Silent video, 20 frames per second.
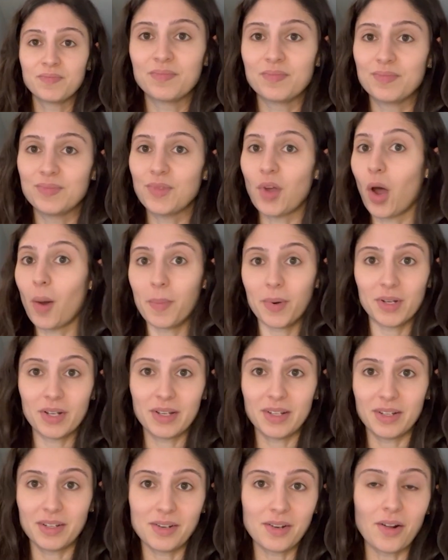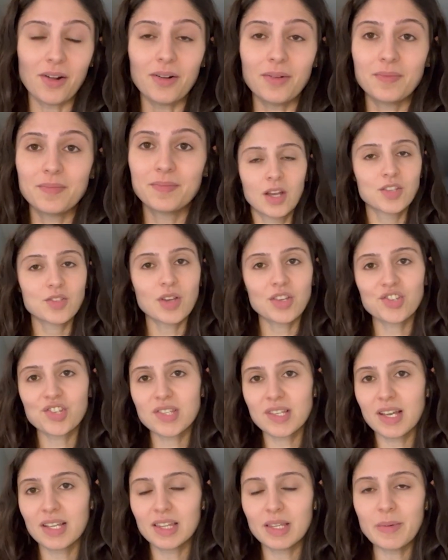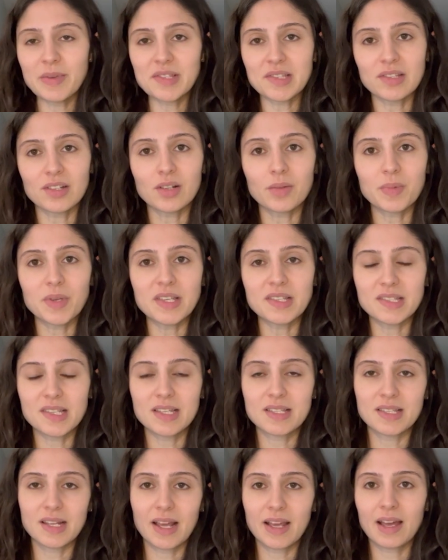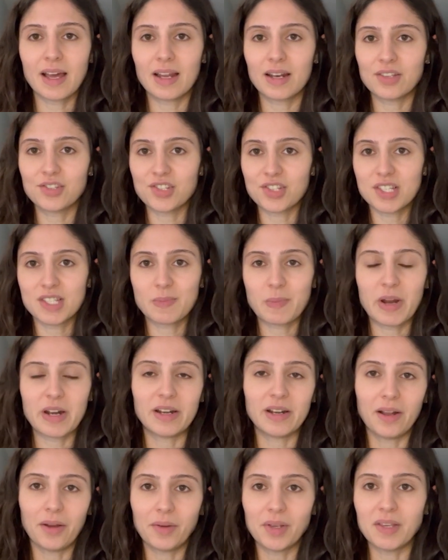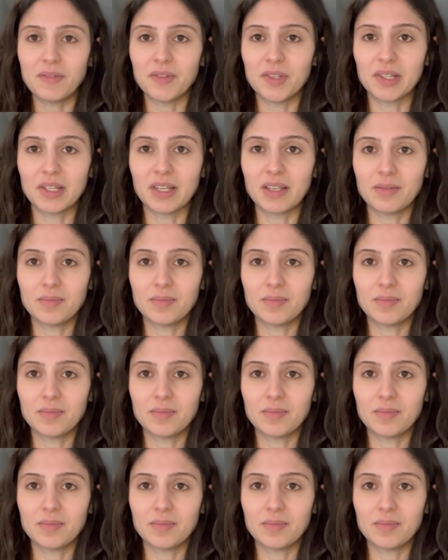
not put it in at all. So I just cut them into little pieces and I kind of just spread it out evenly.